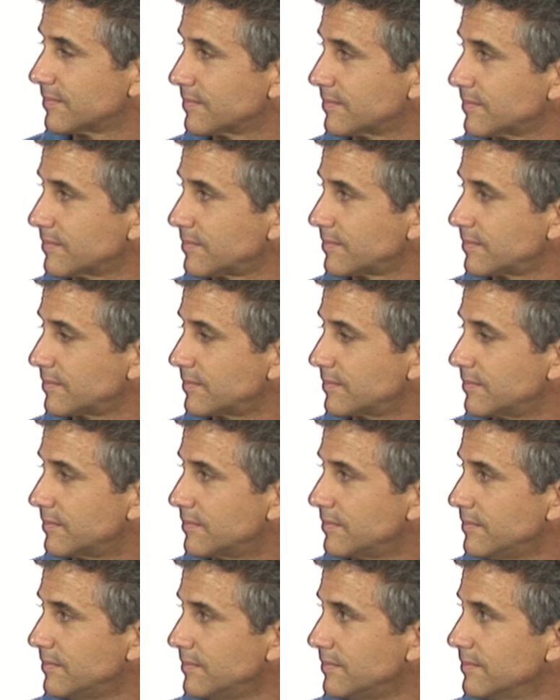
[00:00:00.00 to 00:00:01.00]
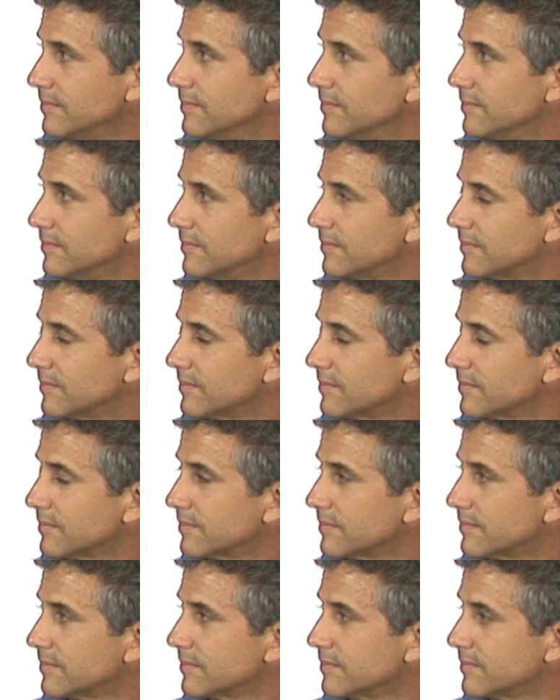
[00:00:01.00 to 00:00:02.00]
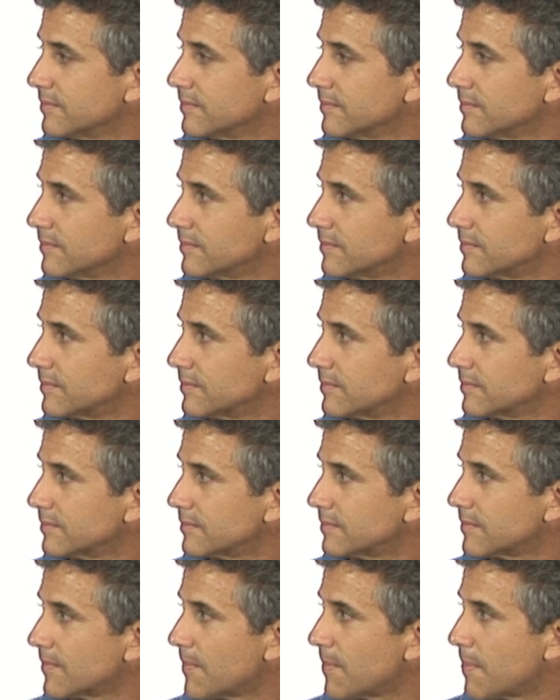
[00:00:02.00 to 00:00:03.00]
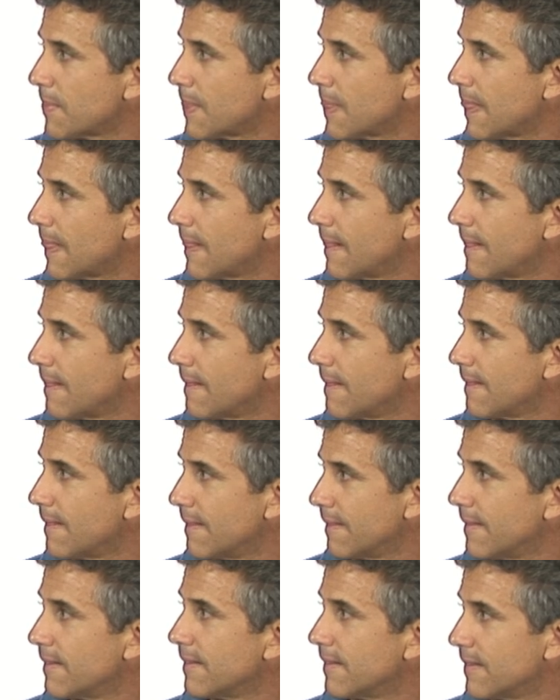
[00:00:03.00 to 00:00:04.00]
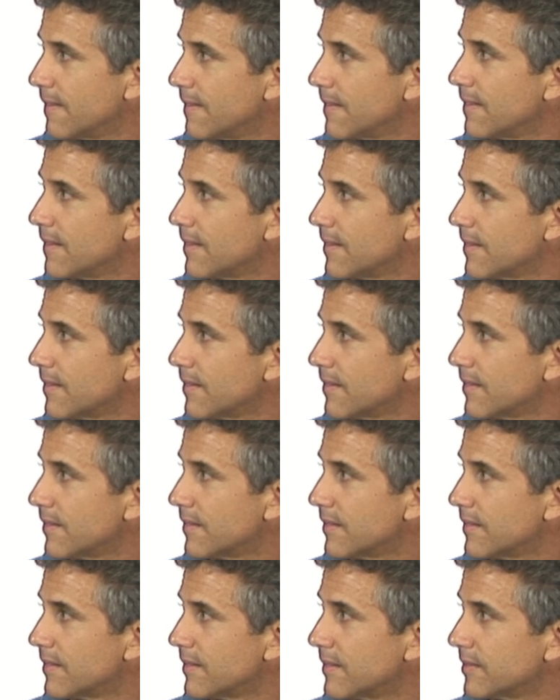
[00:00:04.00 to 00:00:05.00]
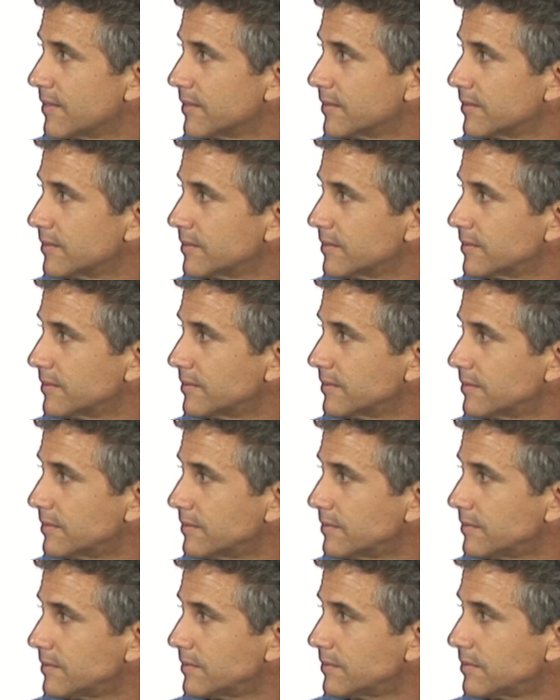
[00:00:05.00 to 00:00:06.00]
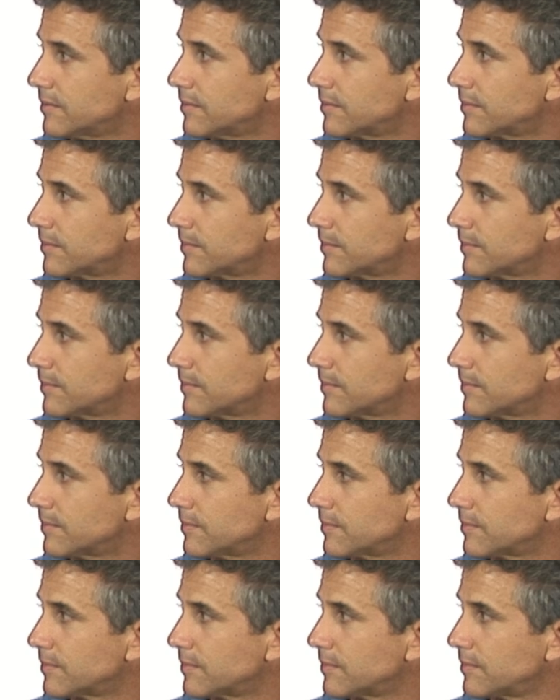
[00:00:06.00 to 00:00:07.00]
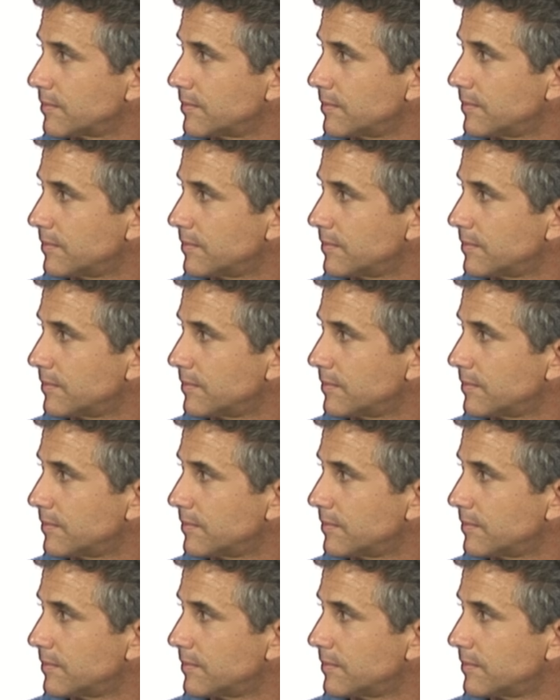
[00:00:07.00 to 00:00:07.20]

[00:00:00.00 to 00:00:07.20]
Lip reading: No words are spoken by the person on screen.